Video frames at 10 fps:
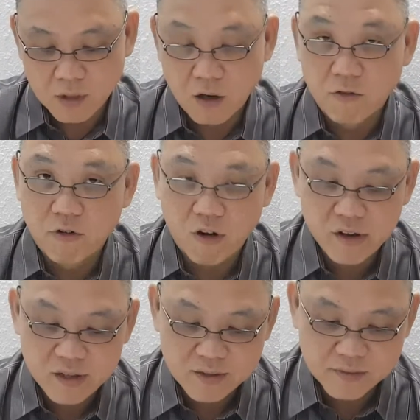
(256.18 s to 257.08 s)
or
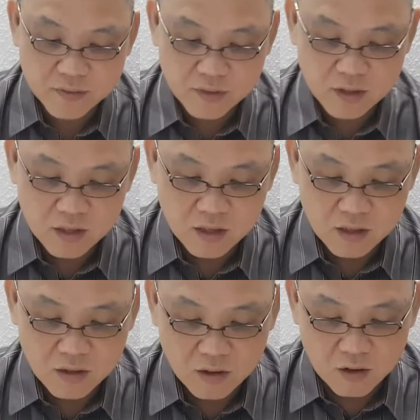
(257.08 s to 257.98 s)
void,
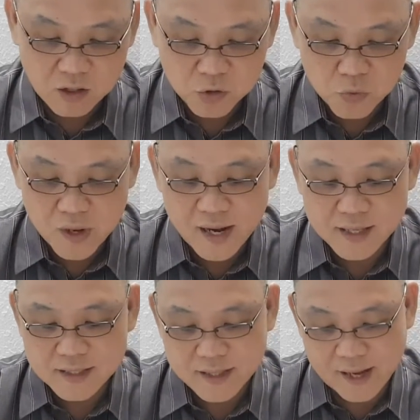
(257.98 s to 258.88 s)
or to what
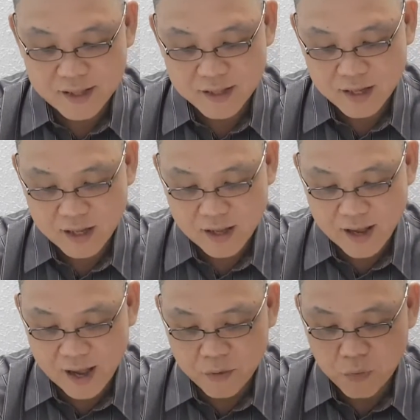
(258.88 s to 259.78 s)
extent
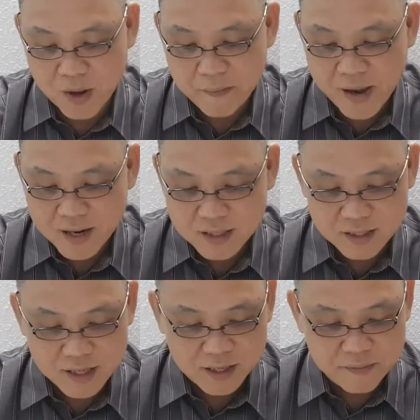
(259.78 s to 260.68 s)
and what manner
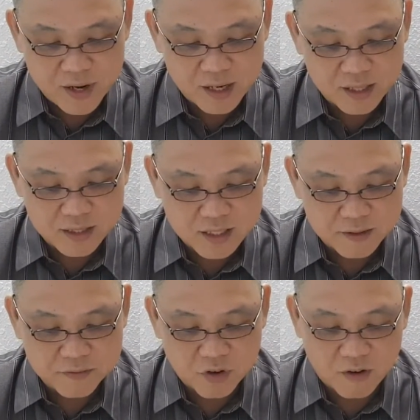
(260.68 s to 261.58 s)
the remaining
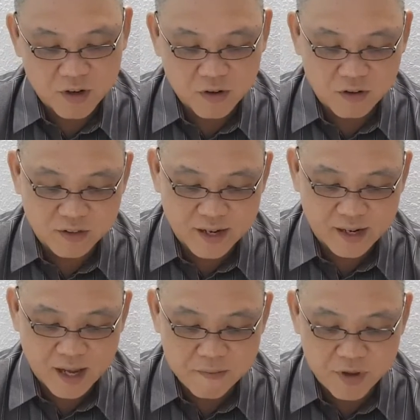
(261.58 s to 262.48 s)
term of the
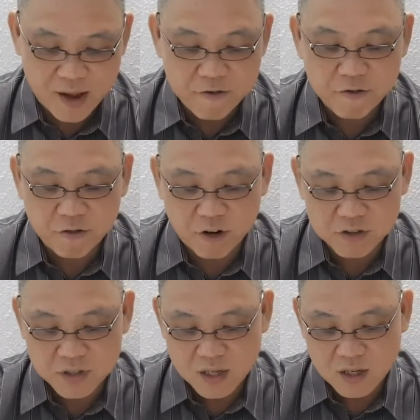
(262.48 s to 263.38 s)
contract can be
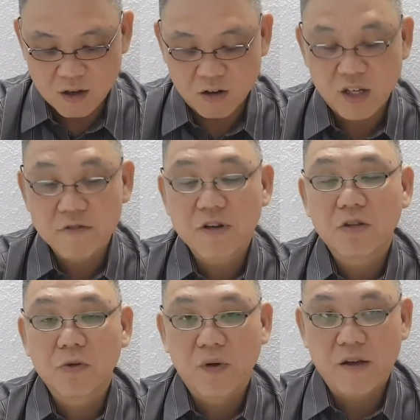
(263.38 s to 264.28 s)
enforced or
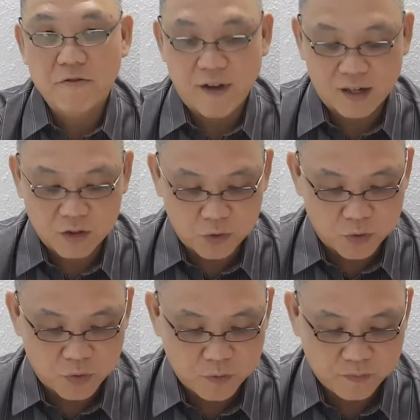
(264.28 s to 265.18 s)
given to effect to.